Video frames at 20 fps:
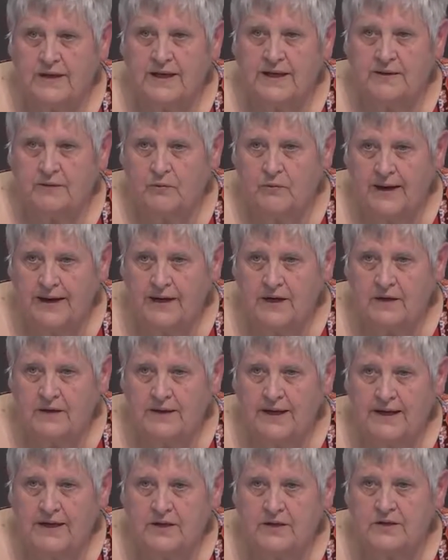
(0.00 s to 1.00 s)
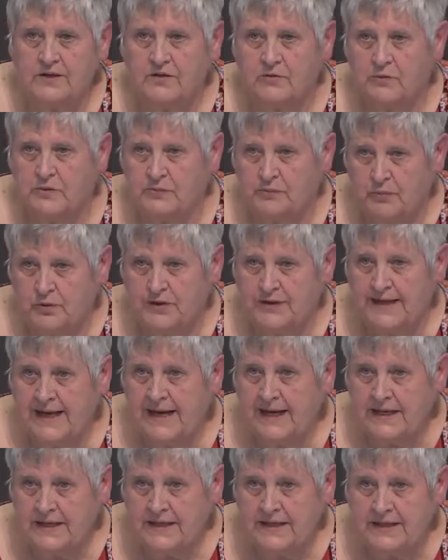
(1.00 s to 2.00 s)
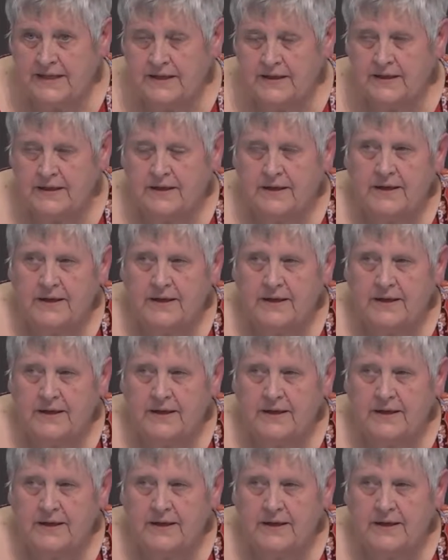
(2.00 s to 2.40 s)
and regulated to protect it.